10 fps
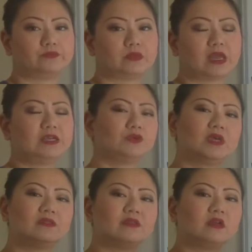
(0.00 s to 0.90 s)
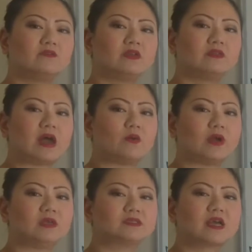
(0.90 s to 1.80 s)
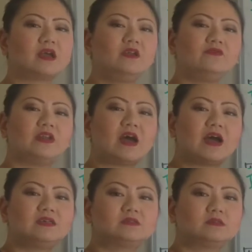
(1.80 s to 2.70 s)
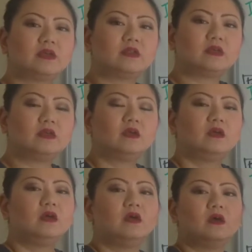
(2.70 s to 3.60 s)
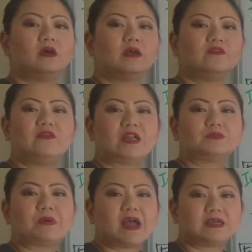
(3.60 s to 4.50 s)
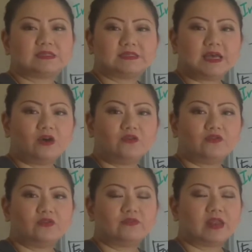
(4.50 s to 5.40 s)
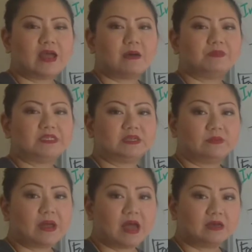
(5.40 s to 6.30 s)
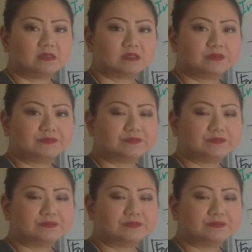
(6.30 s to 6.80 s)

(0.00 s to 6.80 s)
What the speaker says: Okay, so you can think of it that way. It's kind of an isolated event by itself that happened in the past.